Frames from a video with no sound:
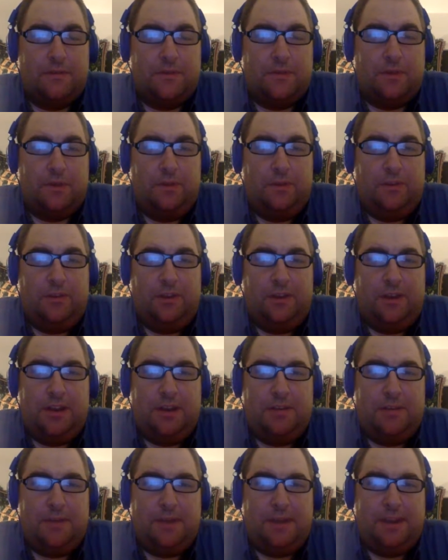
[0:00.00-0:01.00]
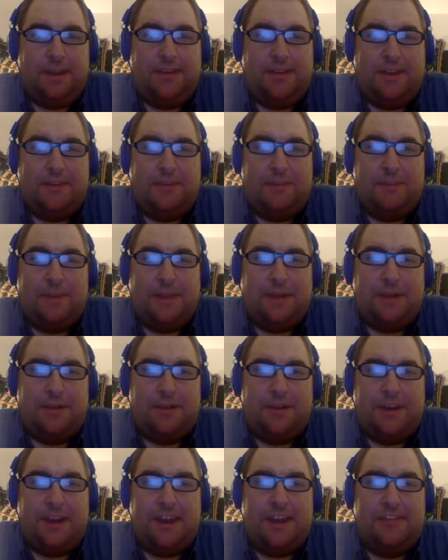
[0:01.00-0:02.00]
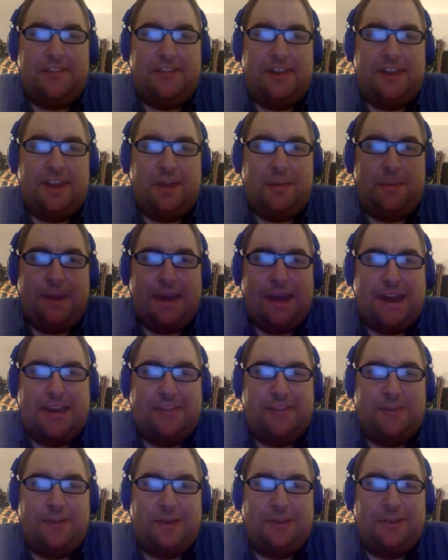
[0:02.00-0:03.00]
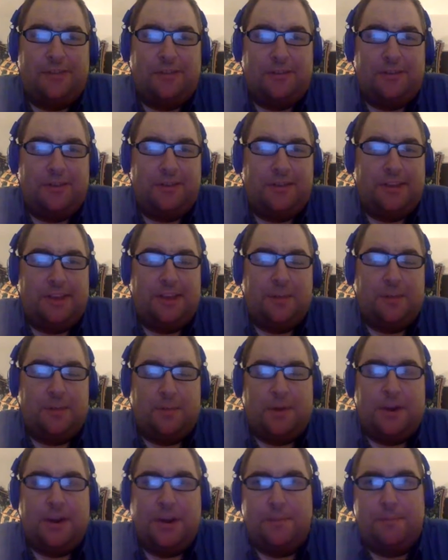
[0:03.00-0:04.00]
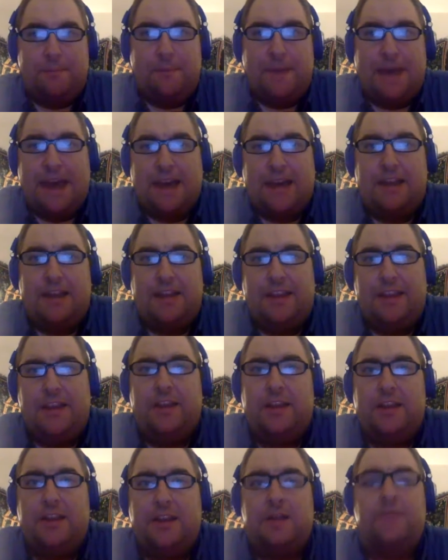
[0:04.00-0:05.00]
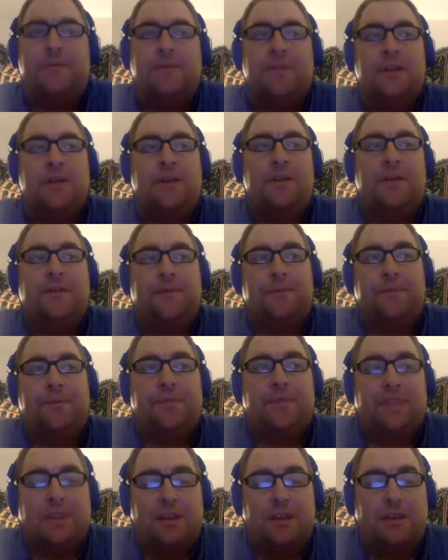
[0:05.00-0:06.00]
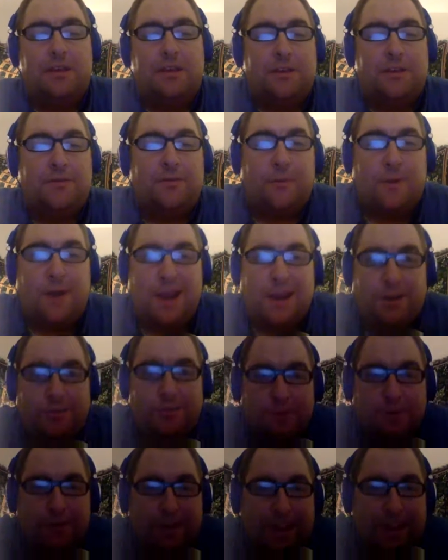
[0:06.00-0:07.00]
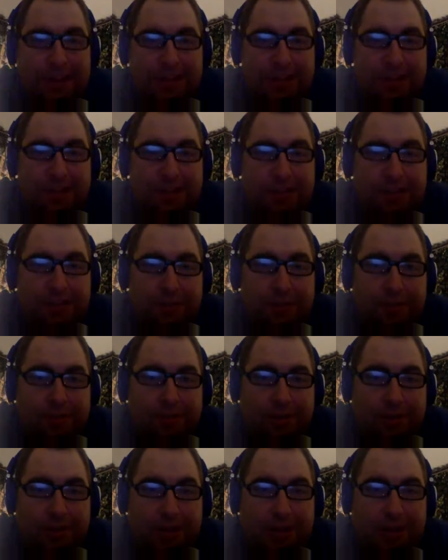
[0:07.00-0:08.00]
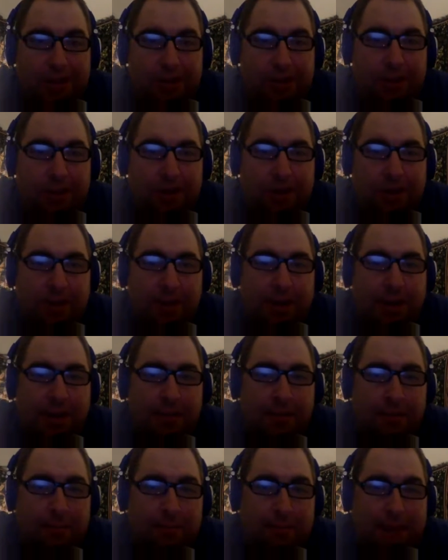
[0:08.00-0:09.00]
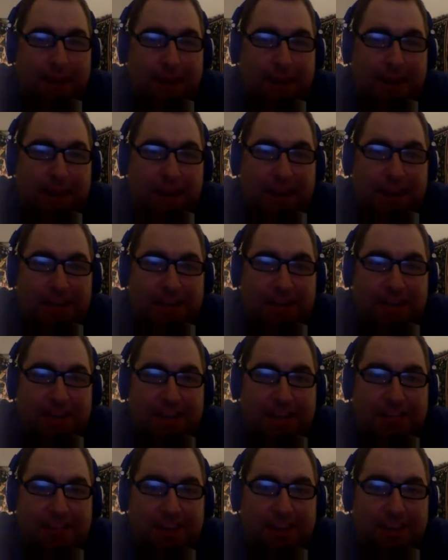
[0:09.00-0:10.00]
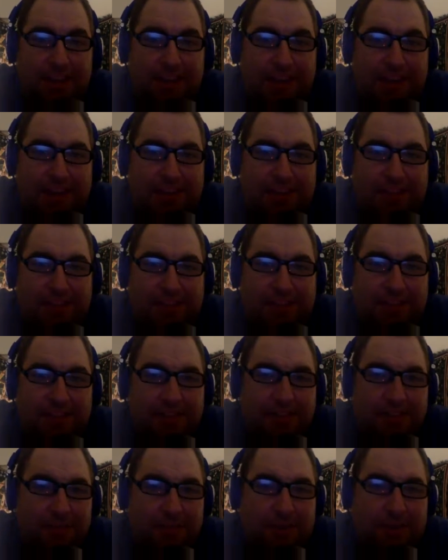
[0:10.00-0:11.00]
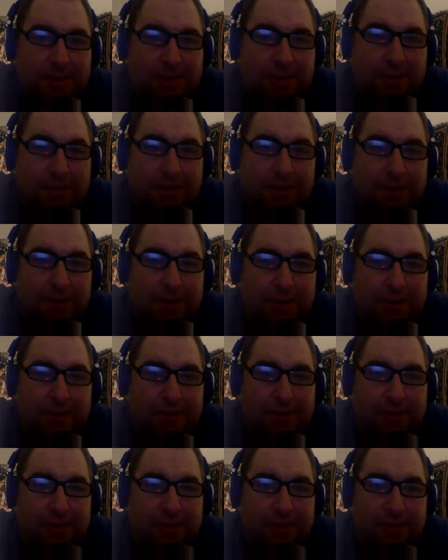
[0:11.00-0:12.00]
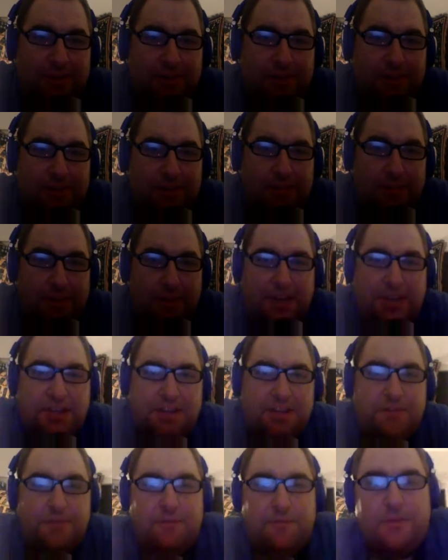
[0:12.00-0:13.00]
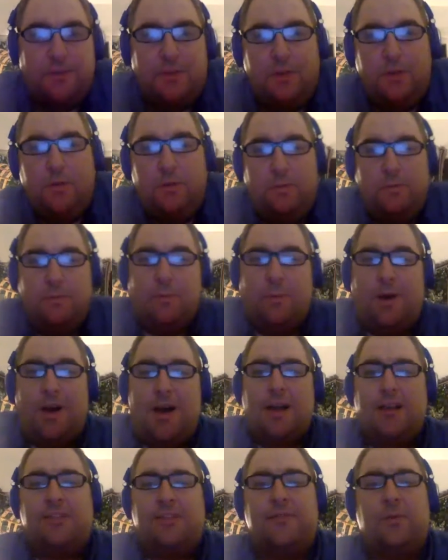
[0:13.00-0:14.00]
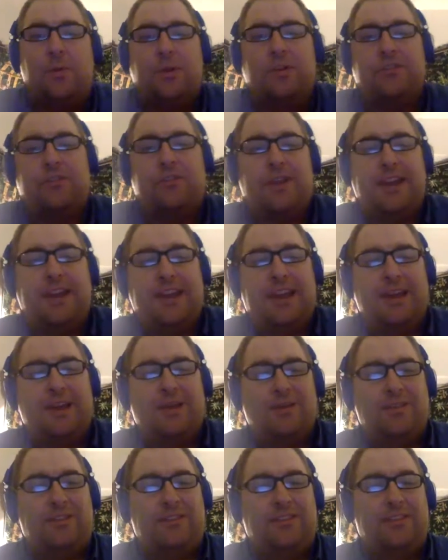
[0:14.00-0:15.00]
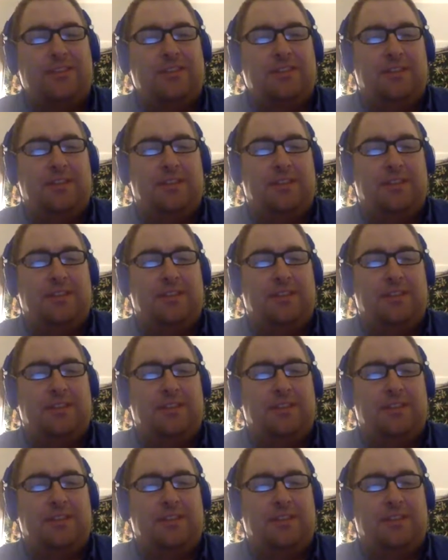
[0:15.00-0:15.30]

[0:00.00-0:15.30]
Who's looking like he's having better days in El Paso. I certainly think he'll probably end up back in the Friars rotation sooner than later. Matt Gage takes the loss. 3 earned in 6 innings pitched. 2 walks, 4 strikeouts.